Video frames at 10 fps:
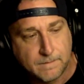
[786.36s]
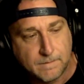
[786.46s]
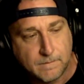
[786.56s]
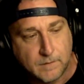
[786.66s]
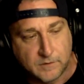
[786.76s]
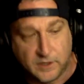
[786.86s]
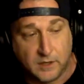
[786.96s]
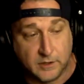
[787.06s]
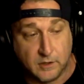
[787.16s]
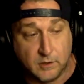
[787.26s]
because I
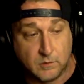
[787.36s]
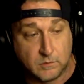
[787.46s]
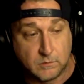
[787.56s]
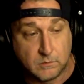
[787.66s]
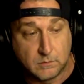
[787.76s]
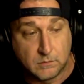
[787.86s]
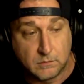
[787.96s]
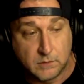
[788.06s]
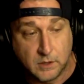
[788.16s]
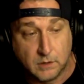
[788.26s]
only know
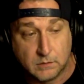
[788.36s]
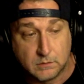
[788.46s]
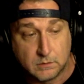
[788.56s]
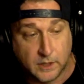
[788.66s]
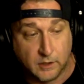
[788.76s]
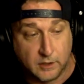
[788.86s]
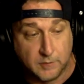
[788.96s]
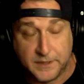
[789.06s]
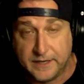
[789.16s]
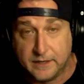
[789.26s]

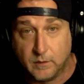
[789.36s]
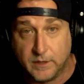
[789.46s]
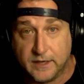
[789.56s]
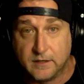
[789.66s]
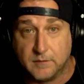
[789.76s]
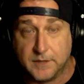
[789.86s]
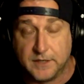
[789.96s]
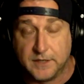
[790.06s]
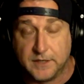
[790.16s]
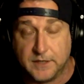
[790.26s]
my dad the way I know my
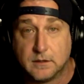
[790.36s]
dad.